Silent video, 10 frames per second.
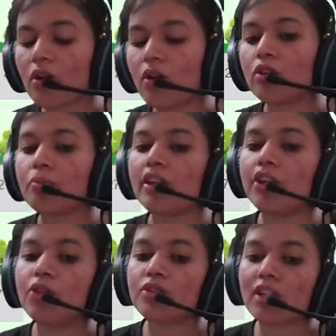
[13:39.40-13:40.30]

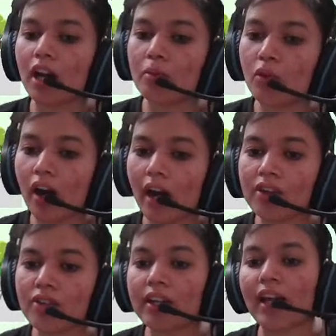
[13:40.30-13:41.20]
And what is
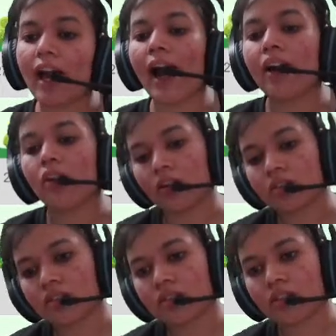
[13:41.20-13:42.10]
responsible, or which
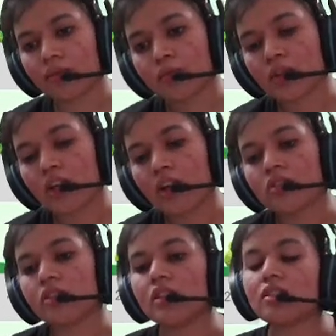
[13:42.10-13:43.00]
tissue is responsible?
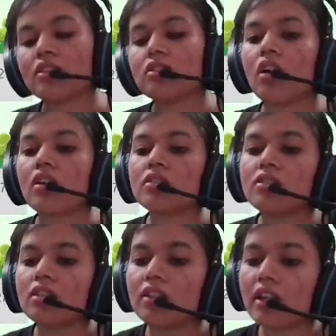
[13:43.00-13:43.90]
Xylem. Okay,
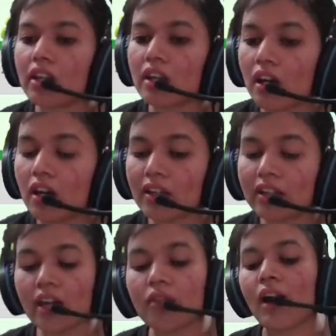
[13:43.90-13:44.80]
so bhi water hota hai
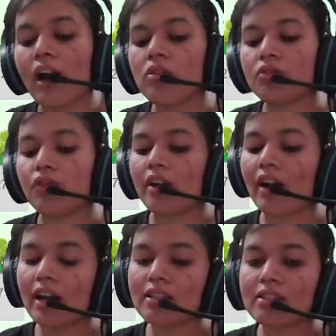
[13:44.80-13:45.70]
plant mein, that is
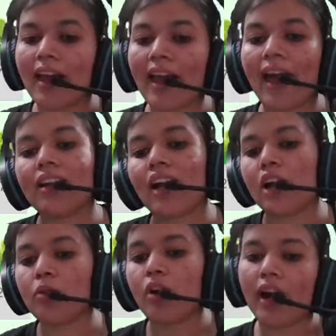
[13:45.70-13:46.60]
transported by
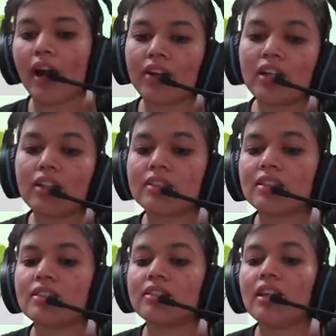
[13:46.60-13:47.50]
xylem. Now
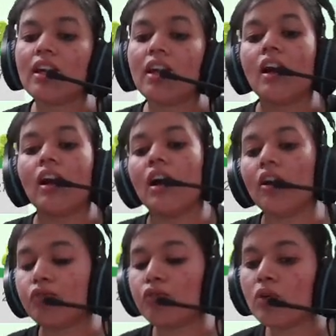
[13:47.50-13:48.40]
let's see what is
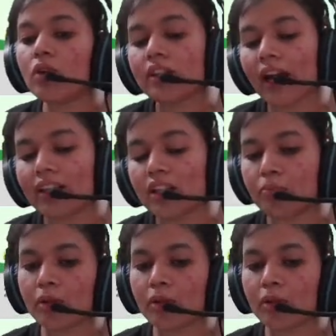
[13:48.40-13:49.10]
osmosis.